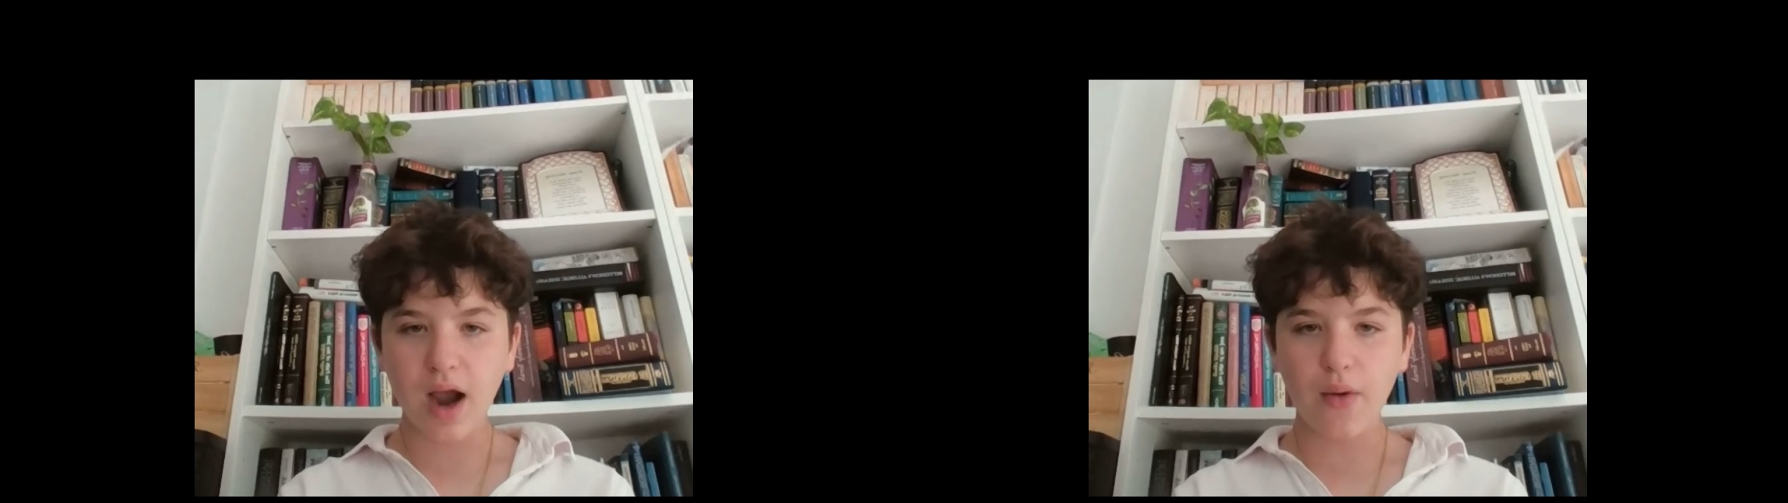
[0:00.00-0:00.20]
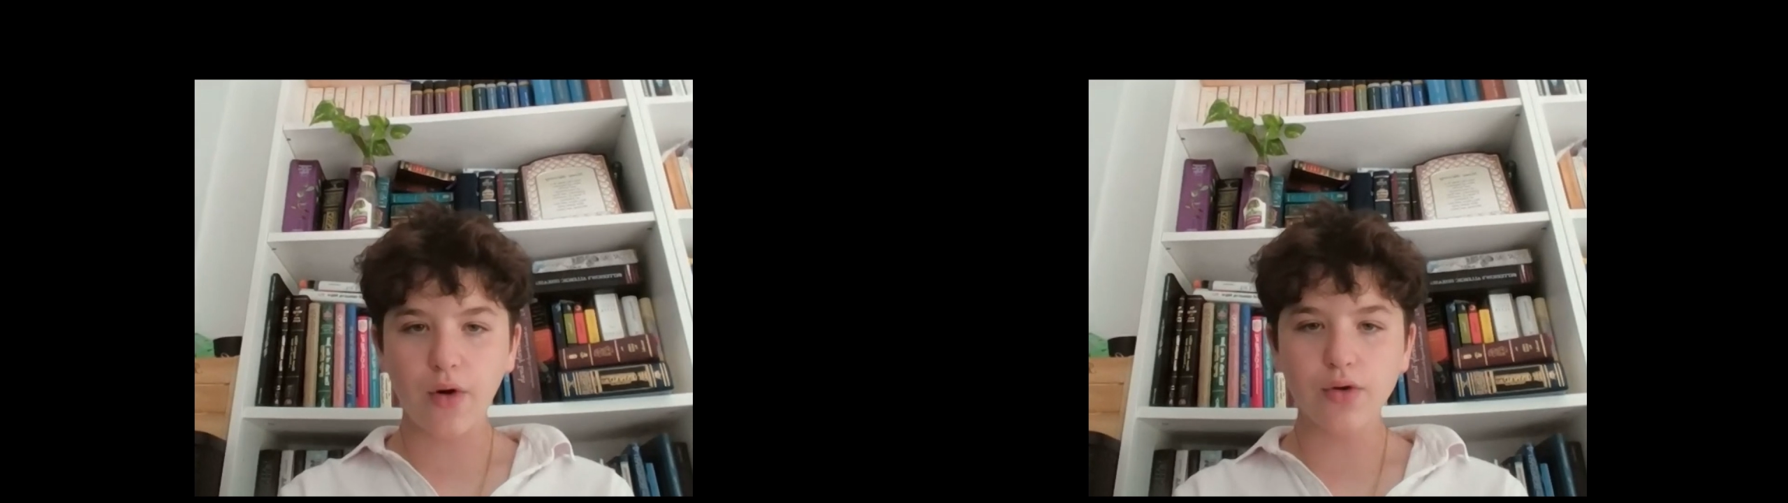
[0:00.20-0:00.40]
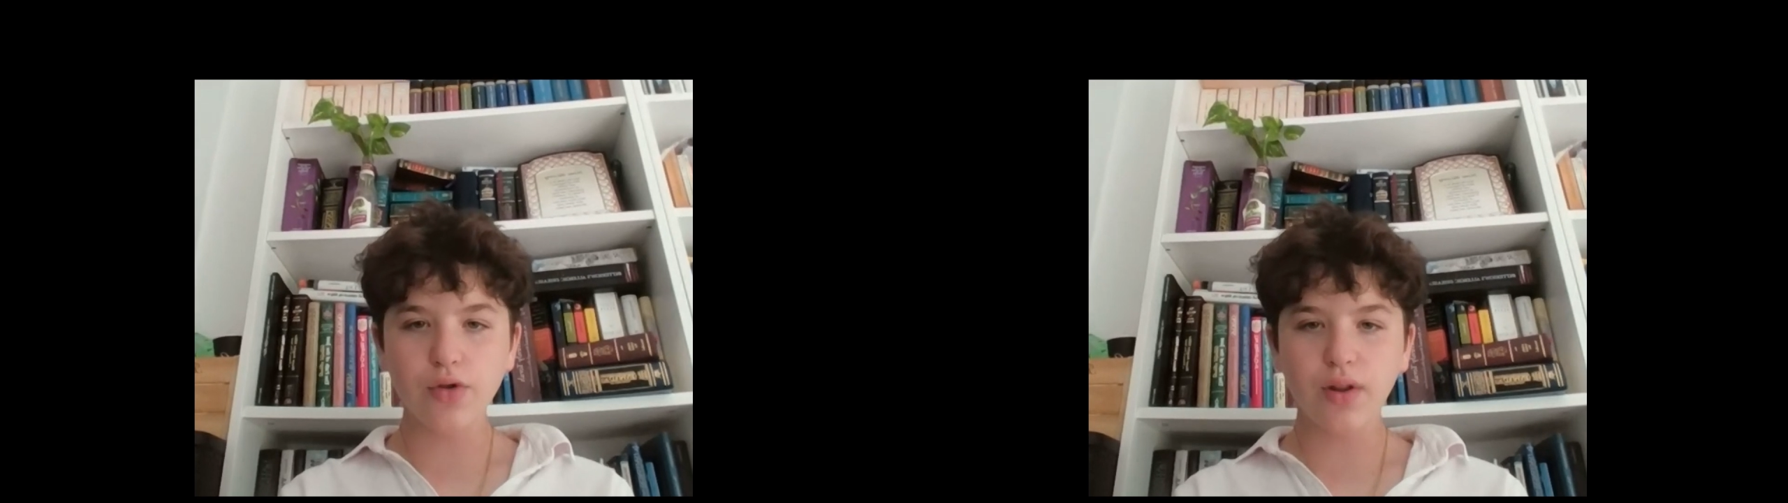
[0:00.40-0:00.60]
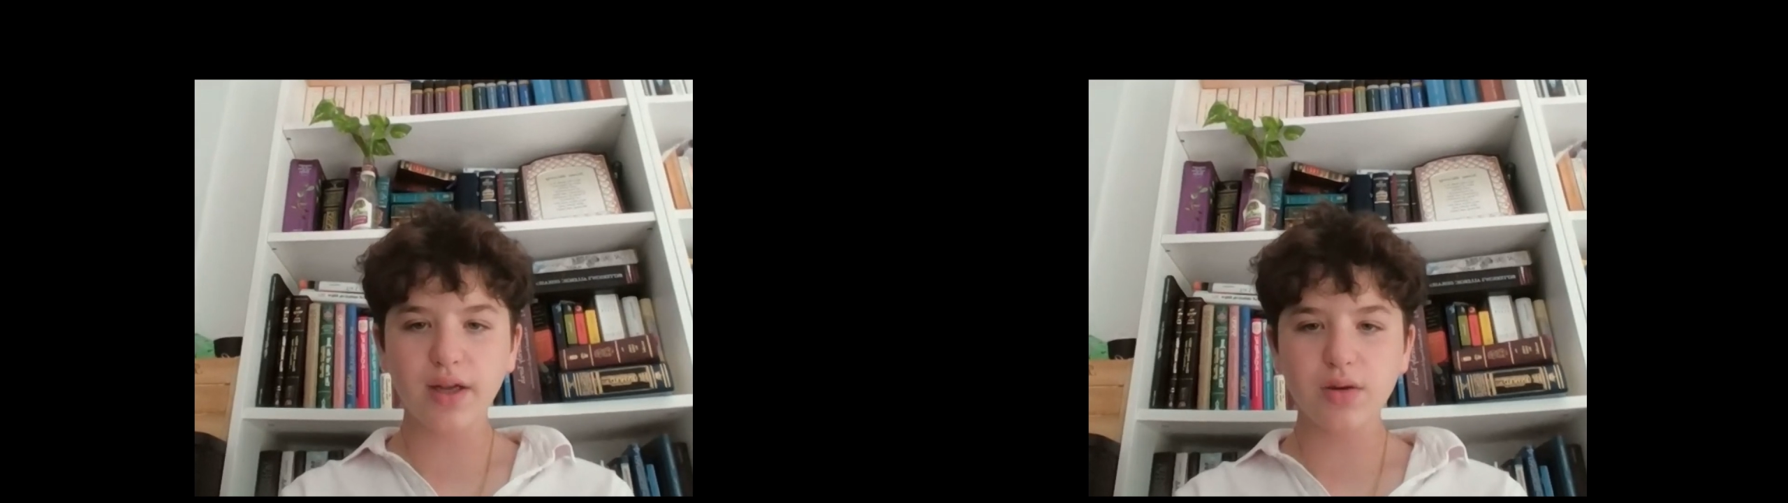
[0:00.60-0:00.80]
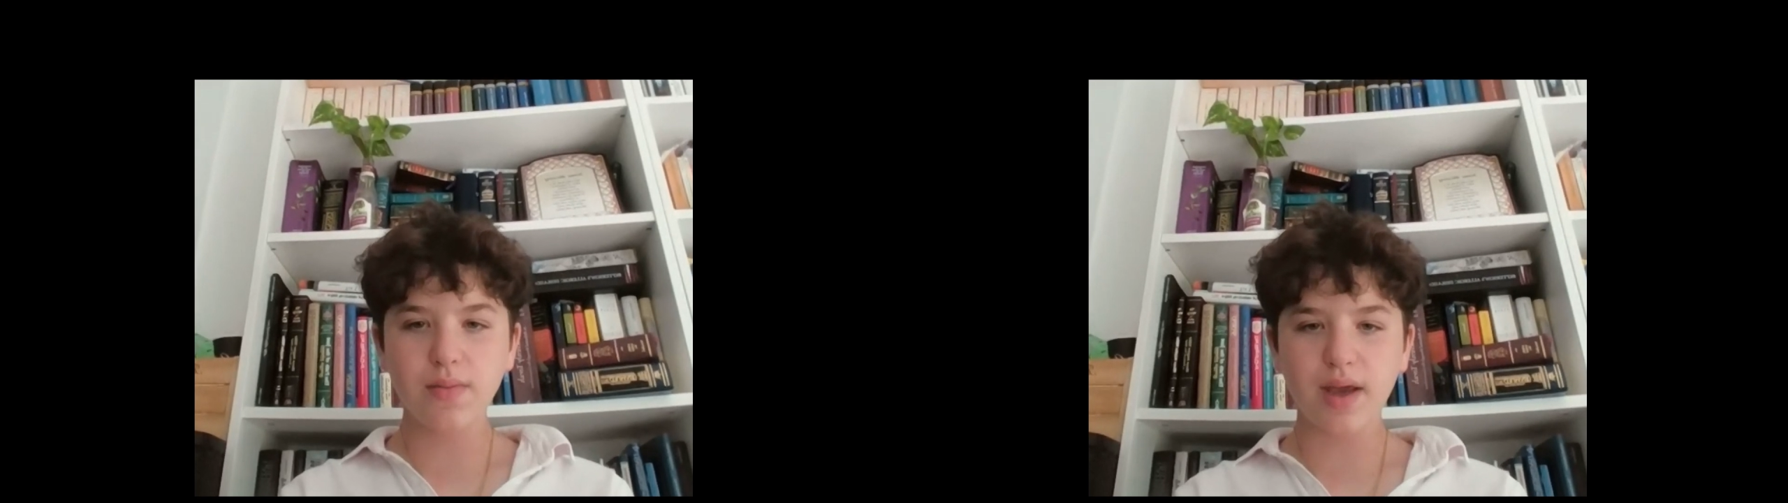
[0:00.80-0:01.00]
I would also
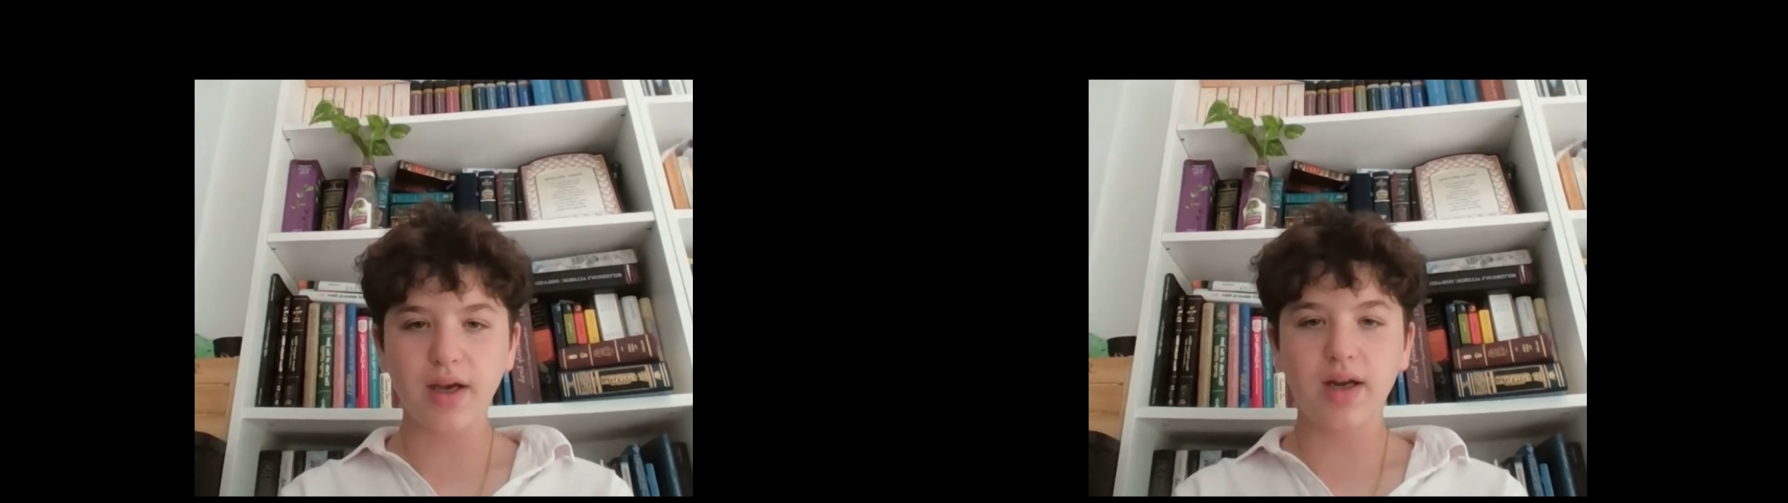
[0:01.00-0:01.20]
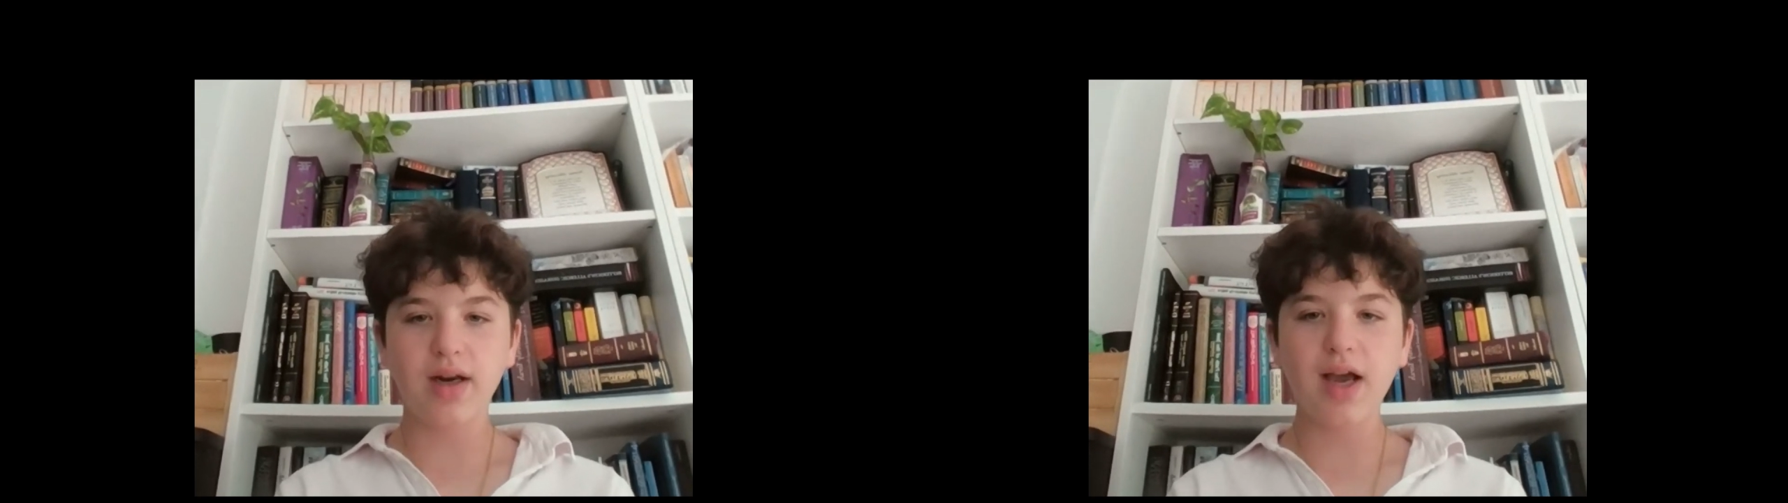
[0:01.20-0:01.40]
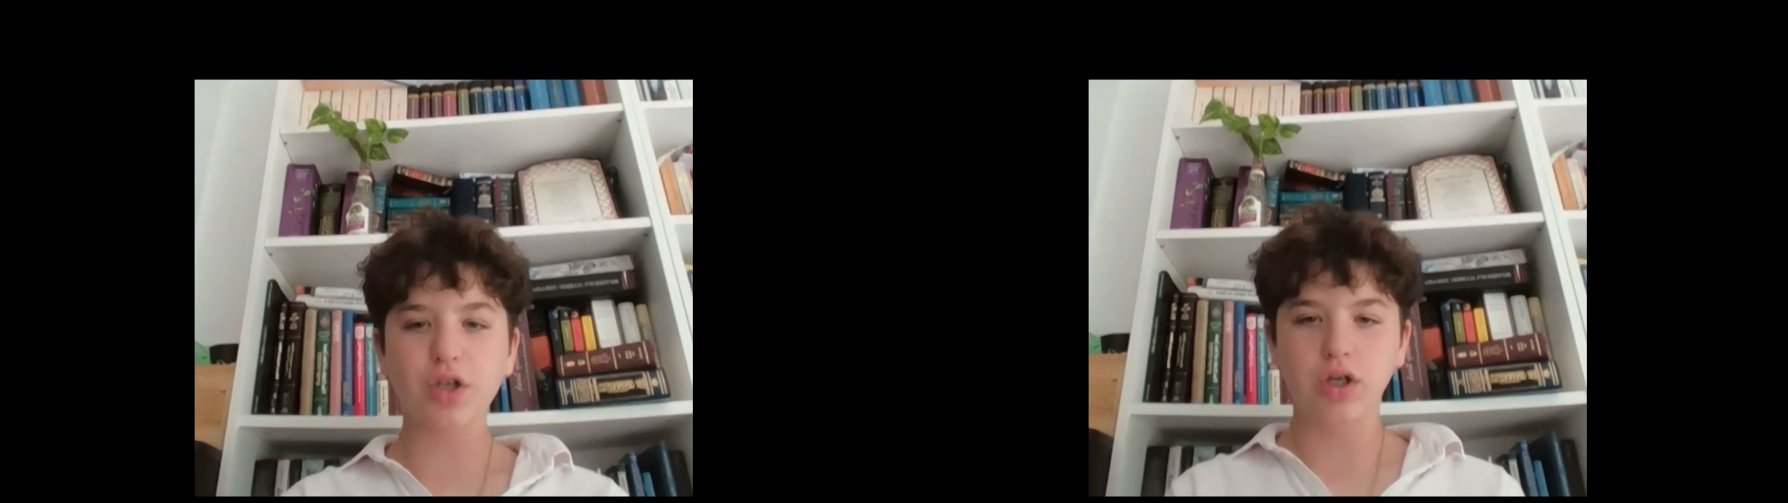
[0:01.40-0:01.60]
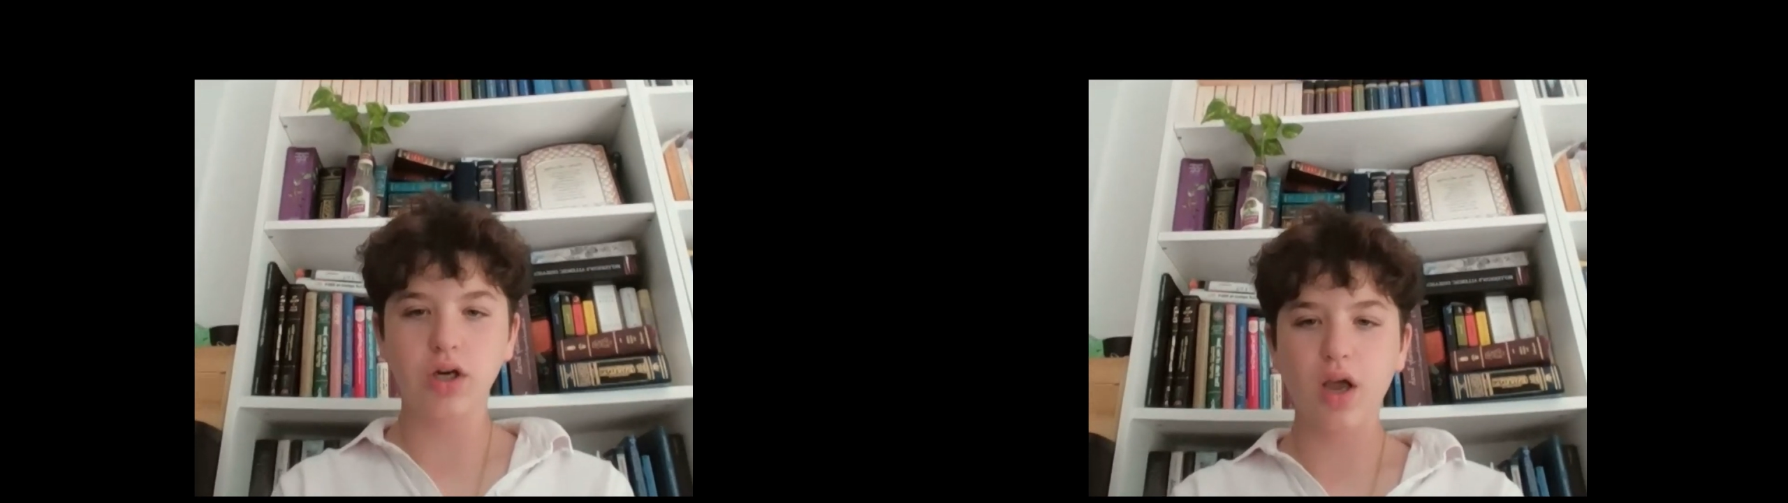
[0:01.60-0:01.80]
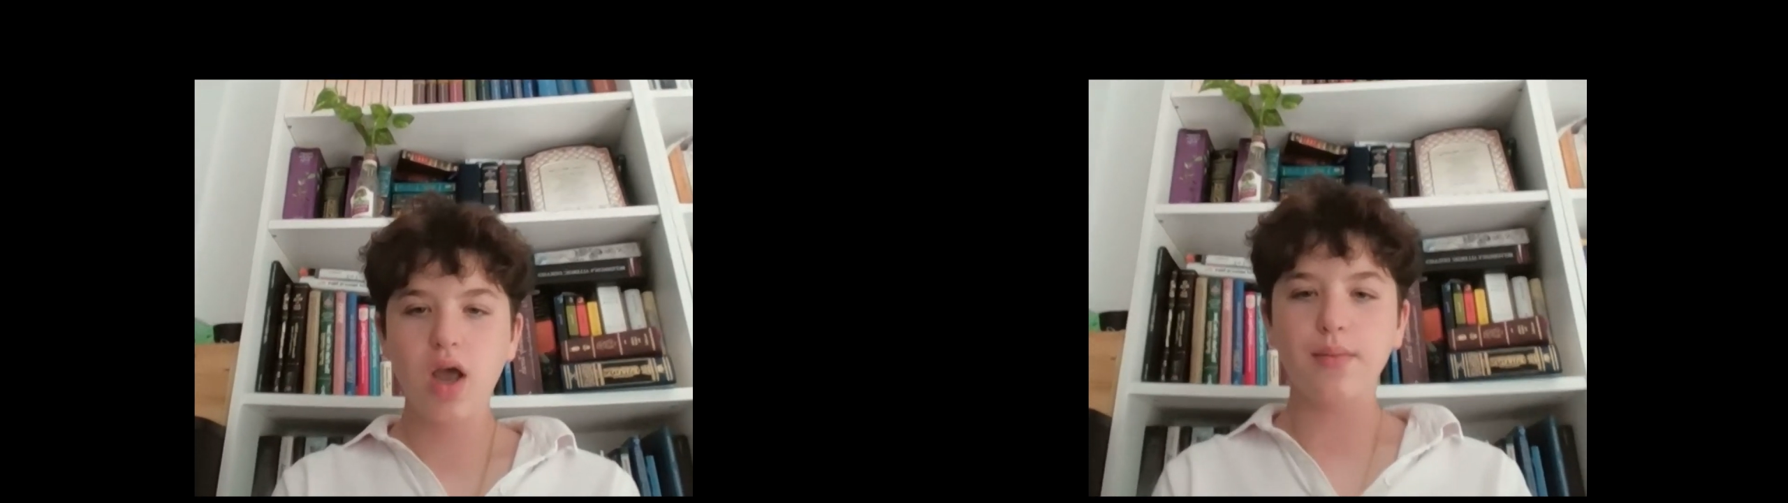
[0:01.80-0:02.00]
like to make a connection